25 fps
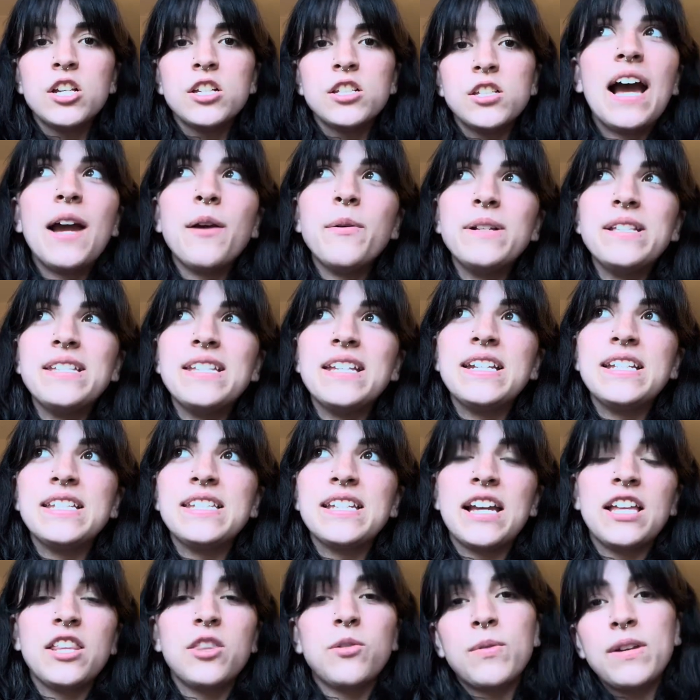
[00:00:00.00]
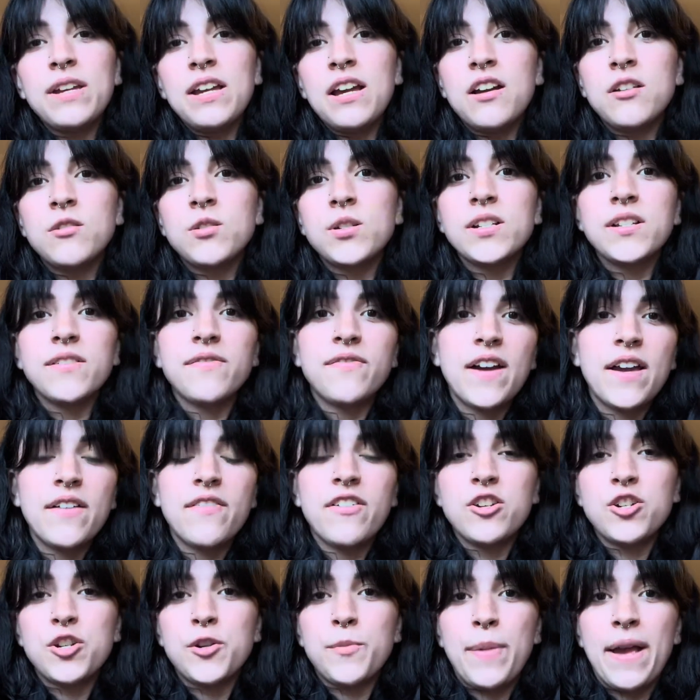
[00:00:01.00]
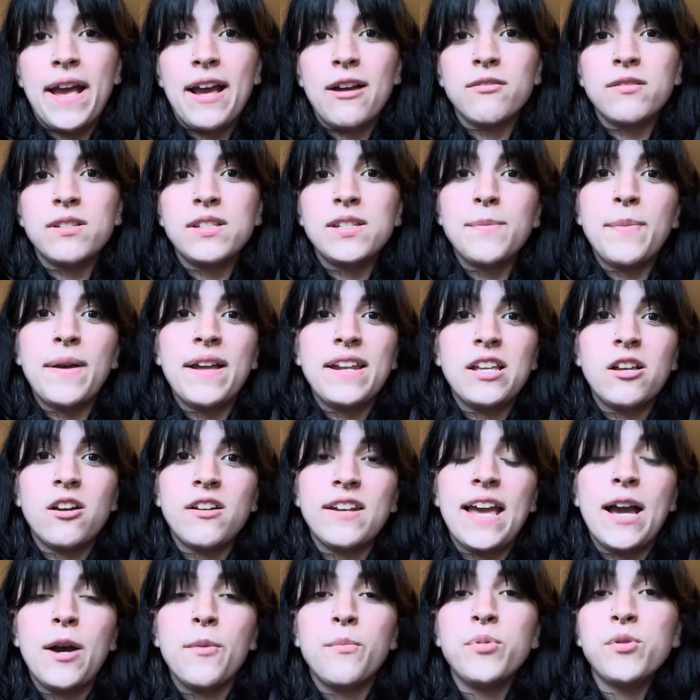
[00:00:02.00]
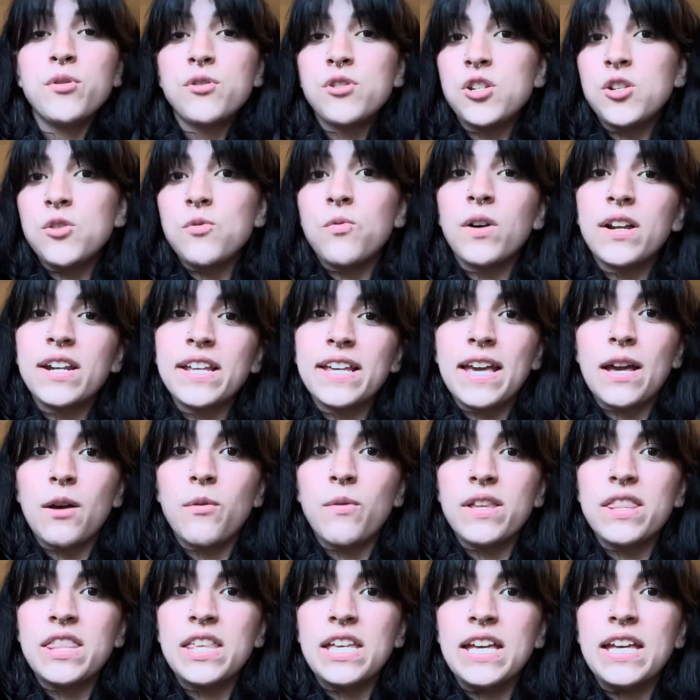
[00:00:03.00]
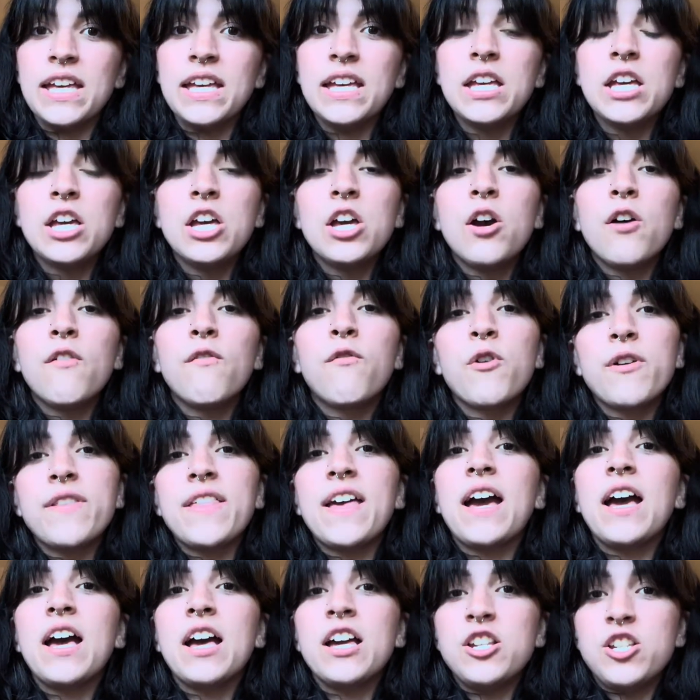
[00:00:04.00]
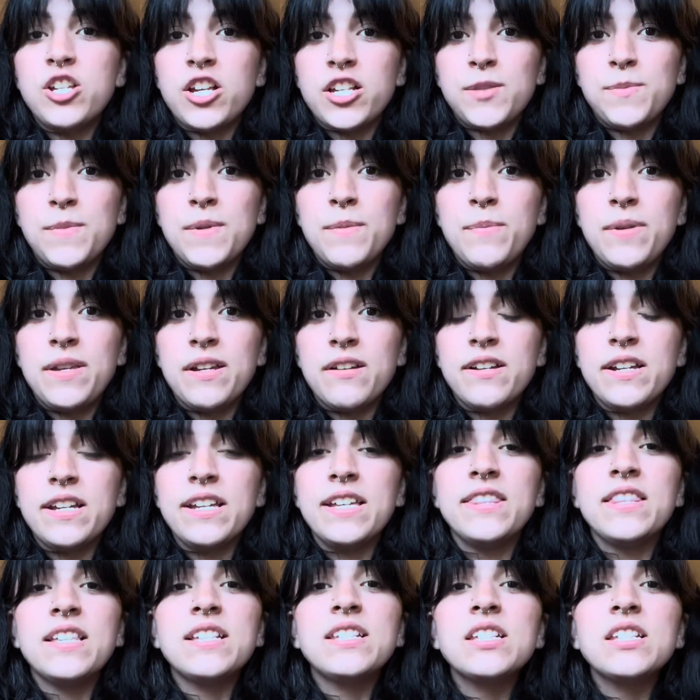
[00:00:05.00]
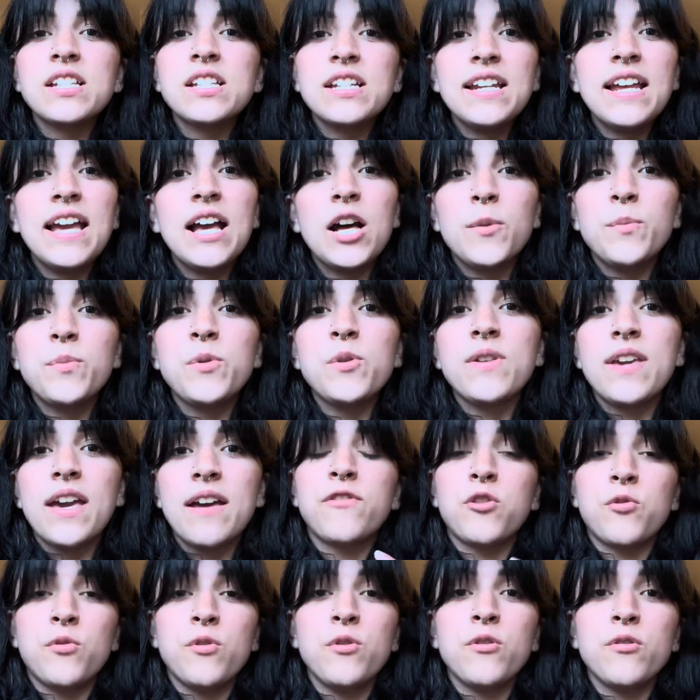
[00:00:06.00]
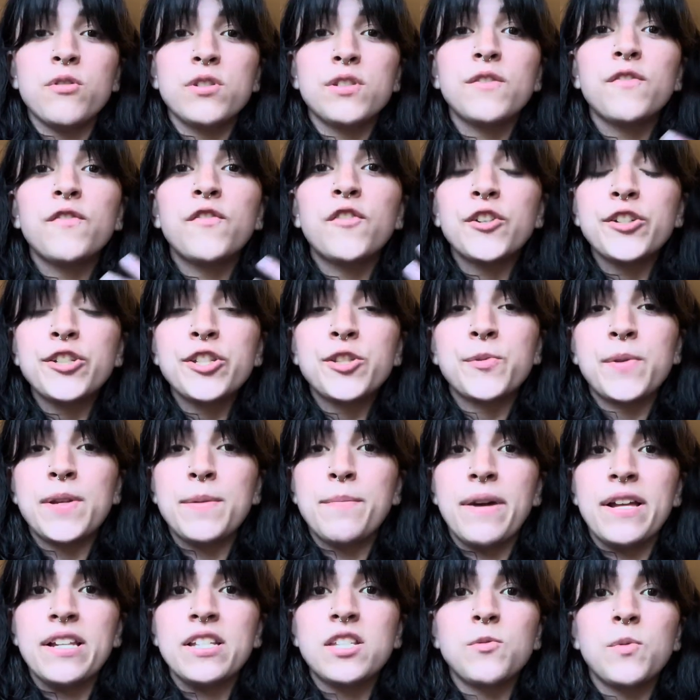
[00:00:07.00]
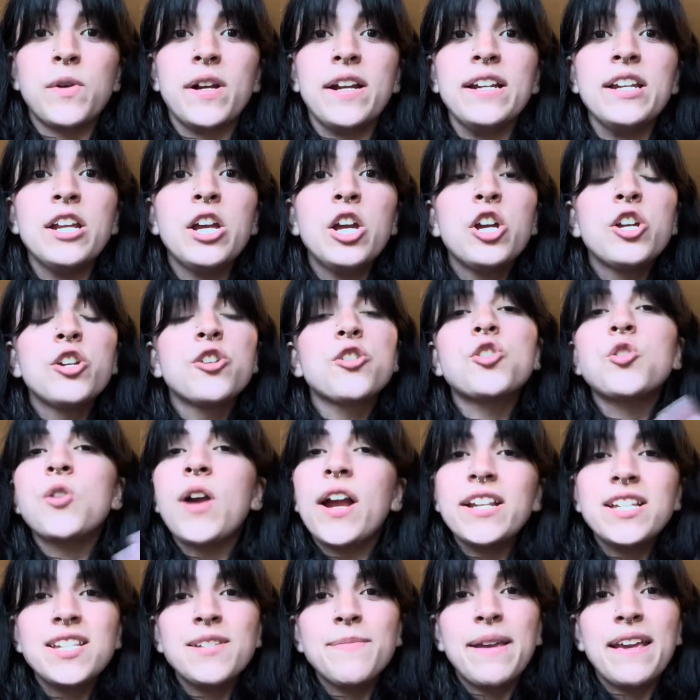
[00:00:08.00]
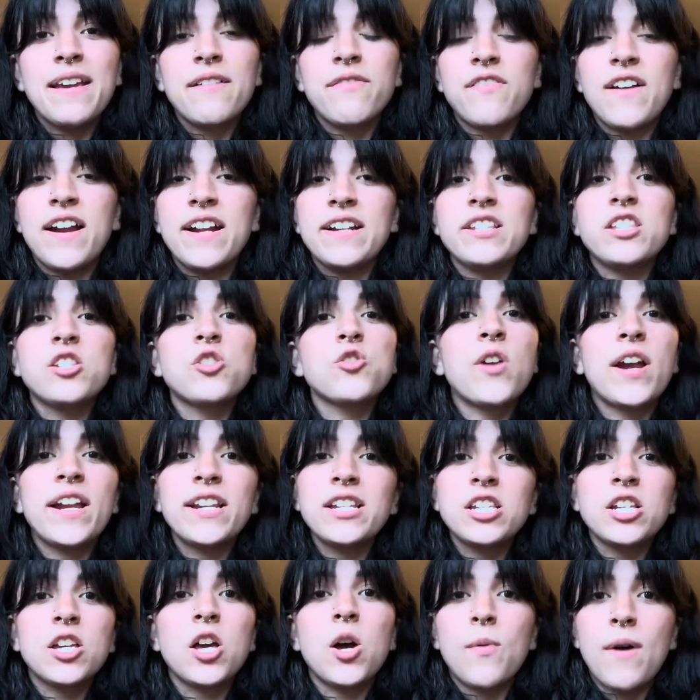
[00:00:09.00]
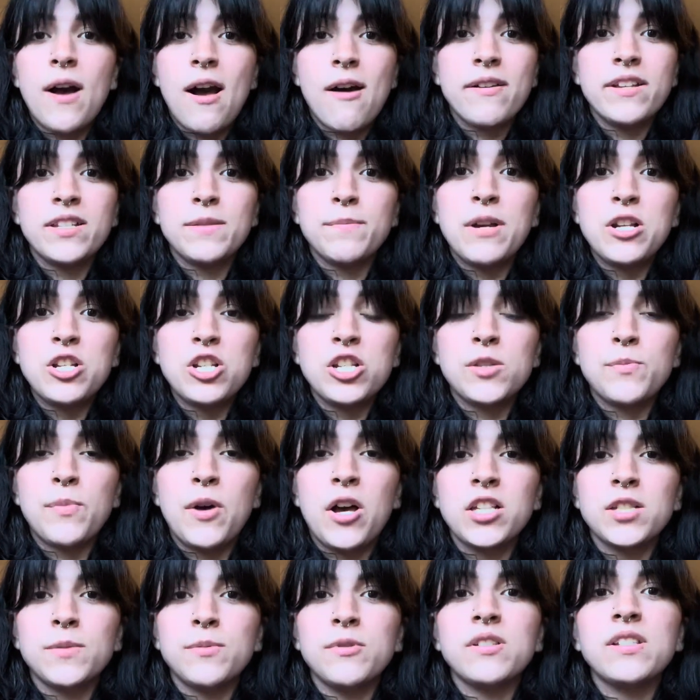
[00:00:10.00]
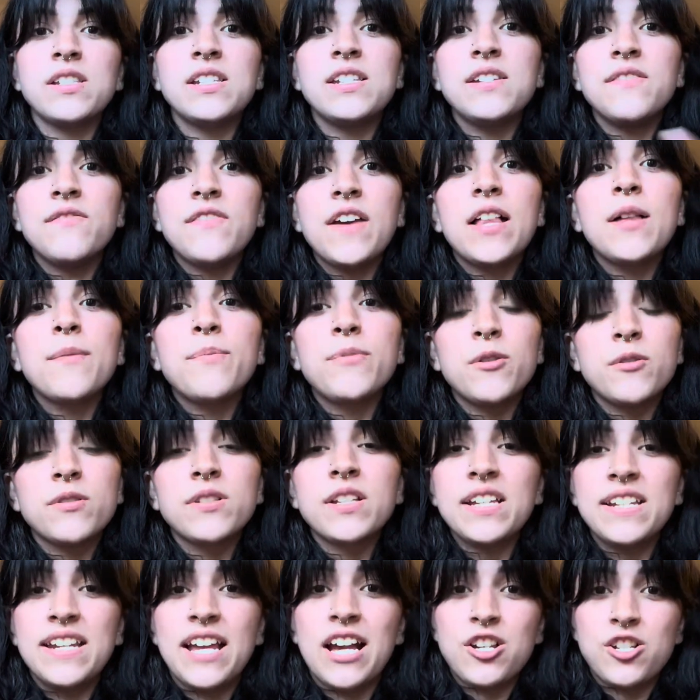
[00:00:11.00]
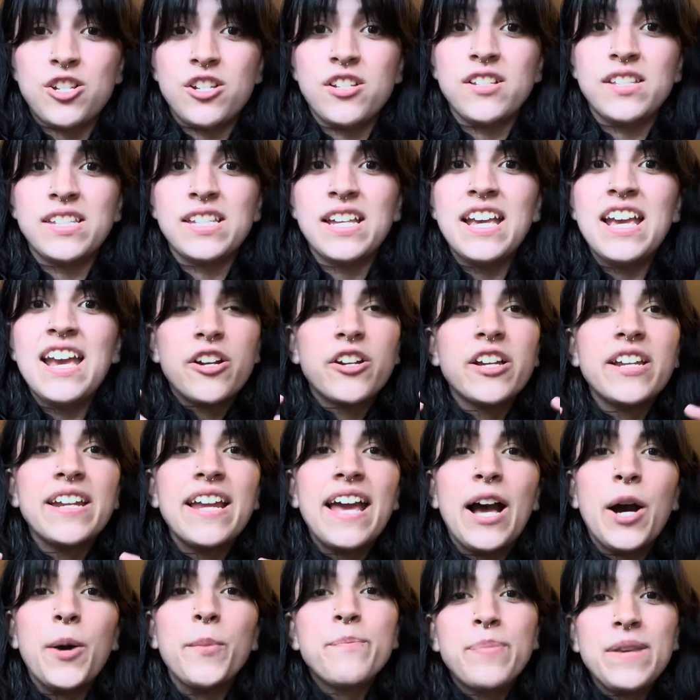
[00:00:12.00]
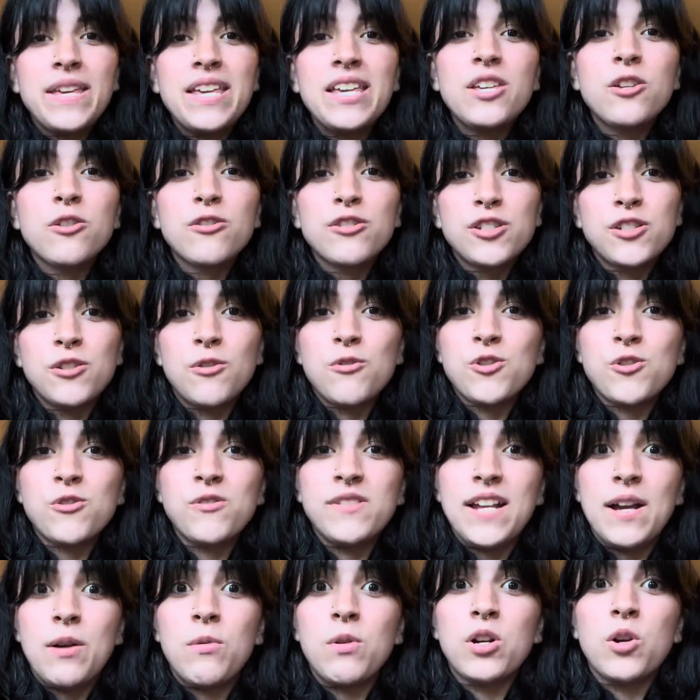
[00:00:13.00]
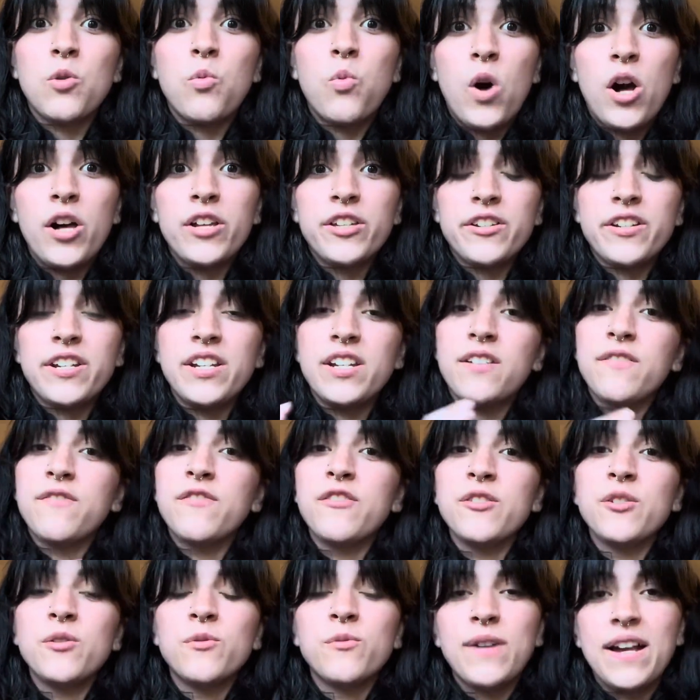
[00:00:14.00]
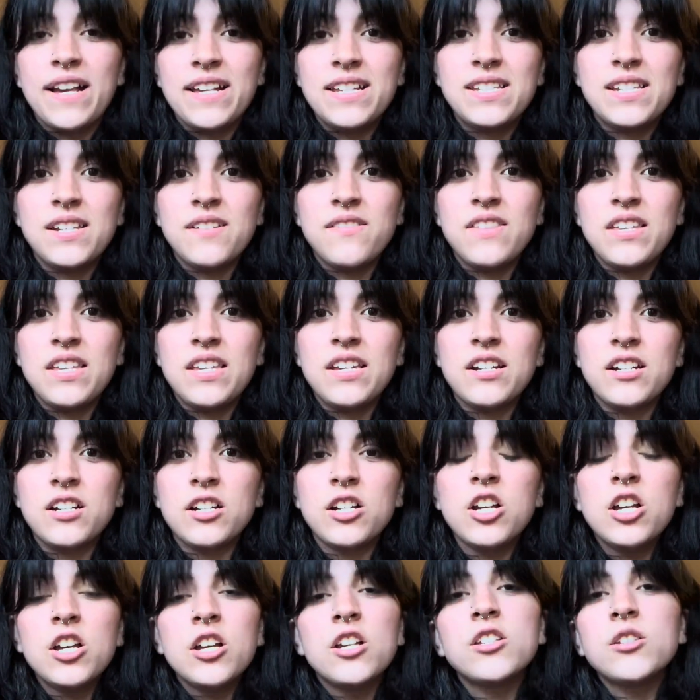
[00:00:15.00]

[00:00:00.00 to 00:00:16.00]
So I would set aside 300 to 500 pounds, depending on how bougie you want to get with it, for that adjustment period. This to help you get through those first 3 months where you're trying to make friends, trying to go out as much as possible to develop those connections that are going to help be your social network while you're here for the rest of the year.